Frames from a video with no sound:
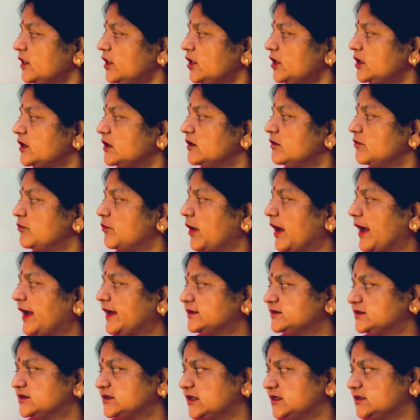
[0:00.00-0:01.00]
huge
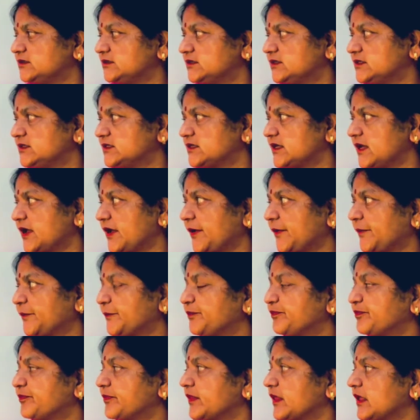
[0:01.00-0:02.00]
basket.
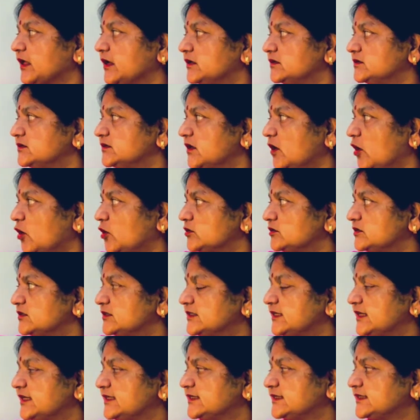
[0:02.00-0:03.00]
So the author
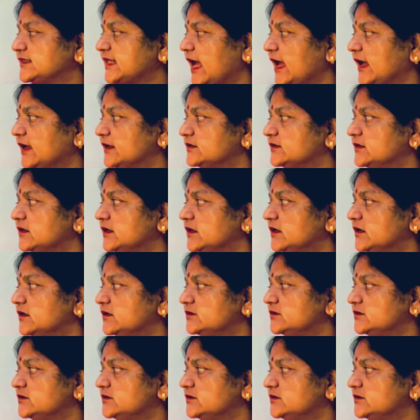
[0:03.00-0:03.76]
says that